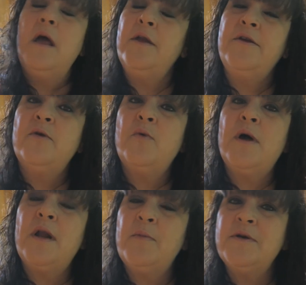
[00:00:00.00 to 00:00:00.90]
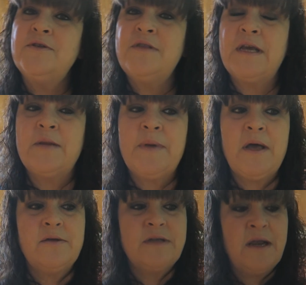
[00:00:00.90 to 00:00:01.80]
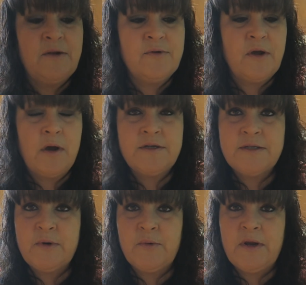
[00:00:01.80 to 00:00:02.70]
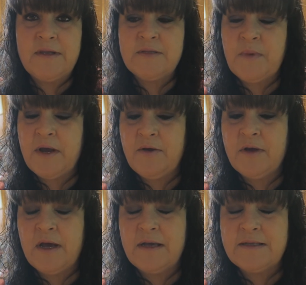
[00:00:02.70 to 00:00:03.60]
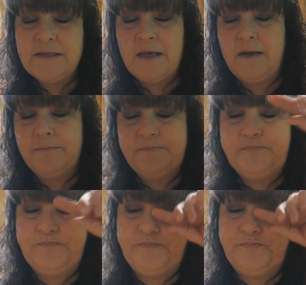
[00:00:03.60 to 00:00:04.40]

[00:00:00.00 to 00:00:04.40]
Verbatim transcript: And you know what? I'm also thinking about, I don't know, I just want to run this by you guys. Um,